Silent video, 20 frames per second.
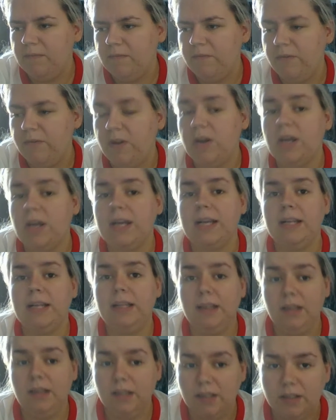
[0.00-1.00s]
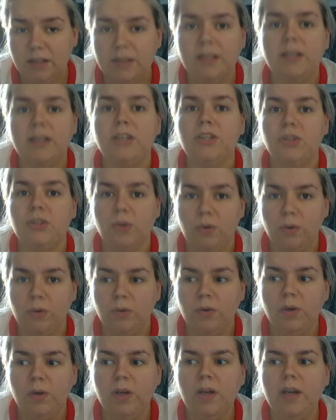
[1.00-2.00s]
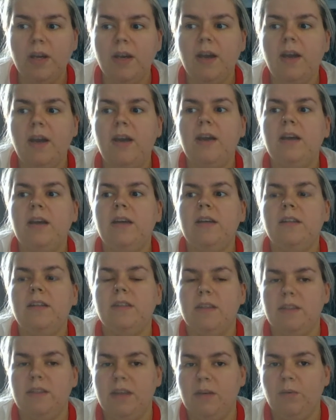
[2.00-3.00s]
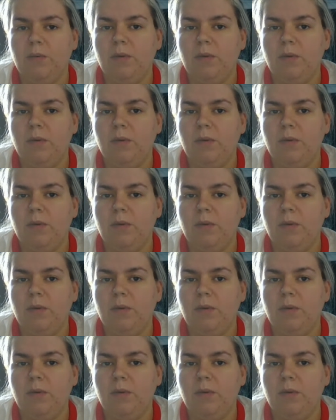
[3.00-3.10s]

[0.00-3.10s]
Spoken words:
very clearly show that they